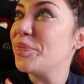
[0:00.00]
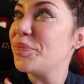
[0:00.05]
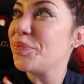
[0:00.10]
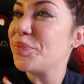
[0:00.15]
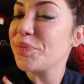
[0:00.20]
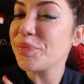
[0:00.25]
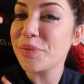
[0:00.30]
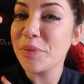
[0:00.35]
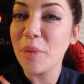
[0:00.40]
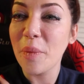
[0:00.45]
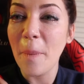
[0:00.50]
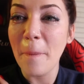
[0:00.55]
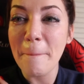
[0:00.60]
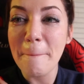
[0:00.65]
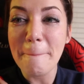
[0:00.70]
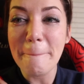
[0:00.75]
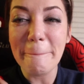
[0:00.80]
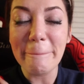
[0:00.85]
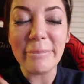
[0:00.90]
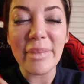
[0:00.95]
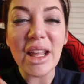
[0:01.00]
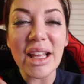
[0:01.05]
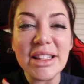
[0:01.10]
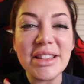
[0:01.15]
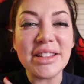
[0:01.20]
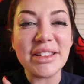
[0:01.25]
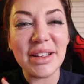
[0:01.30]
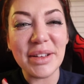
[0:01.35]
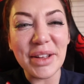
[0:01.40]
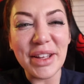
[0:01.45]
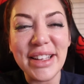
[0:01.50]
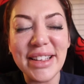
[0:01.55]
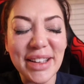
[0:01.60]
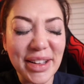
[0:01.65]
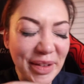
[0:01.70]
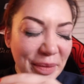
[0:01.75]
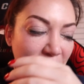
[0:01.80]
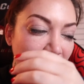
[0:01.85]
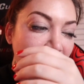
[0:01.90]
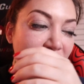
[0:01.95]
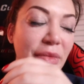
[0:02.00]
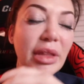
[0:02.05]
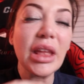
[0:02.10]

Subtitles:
It's so good. It's so good.